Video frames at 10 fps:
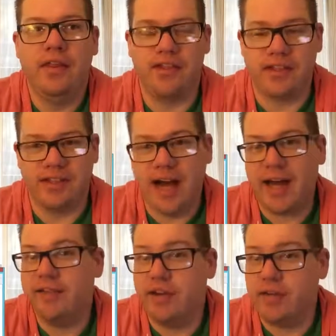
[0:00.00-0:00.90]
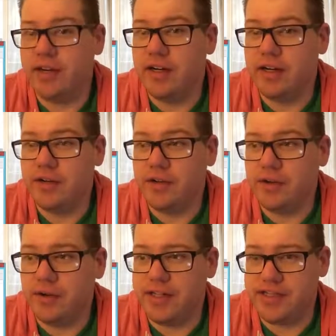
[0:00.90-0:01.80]
There's a lot of different
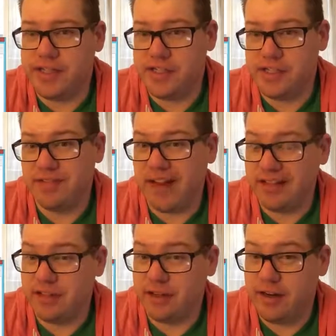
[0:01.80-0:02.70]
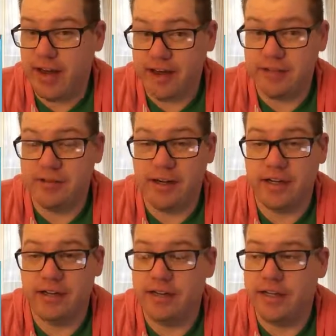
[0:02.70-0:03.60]
utilizations of Active
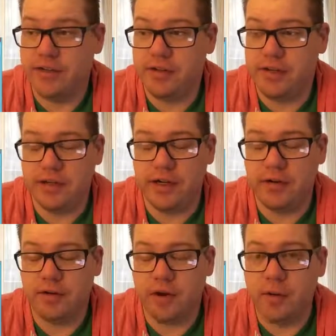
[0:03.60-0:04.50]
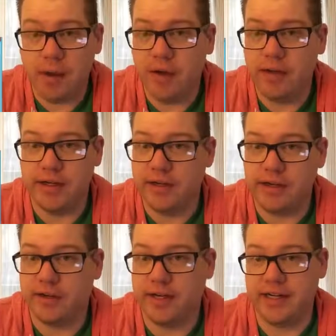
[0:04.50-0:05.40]
Directory that you can, go about, and you're
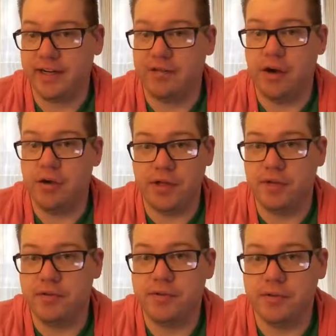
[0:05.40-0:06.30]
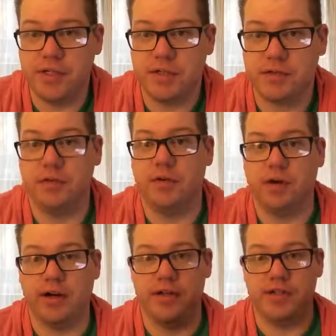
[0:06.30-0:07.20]
creating different OUs, which is an
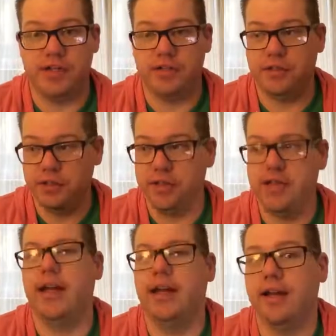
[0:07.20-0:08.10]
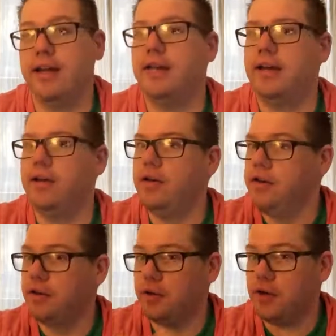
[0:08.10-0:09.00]
organizational unit, and
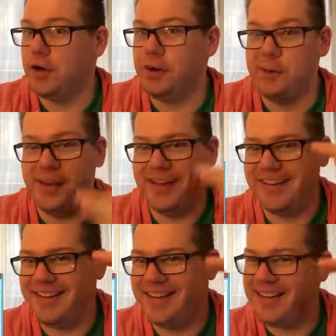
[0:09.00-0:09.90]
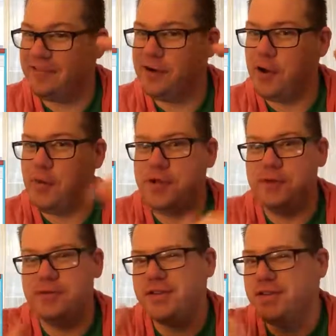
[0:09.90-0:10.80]
you'll learn that different
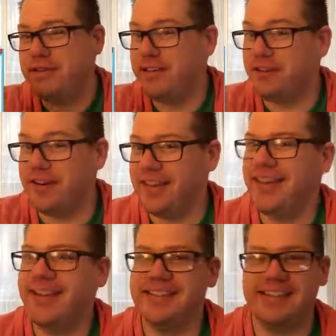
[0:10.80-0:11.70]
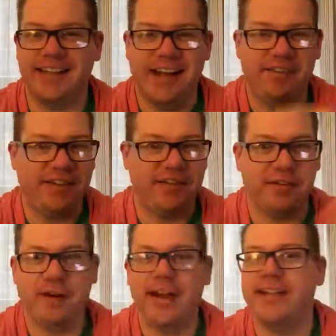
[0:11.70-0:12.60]
OUs do different things and have
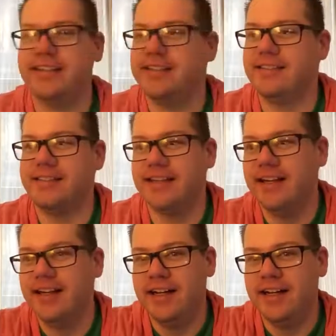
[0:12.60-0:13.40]
different rights, and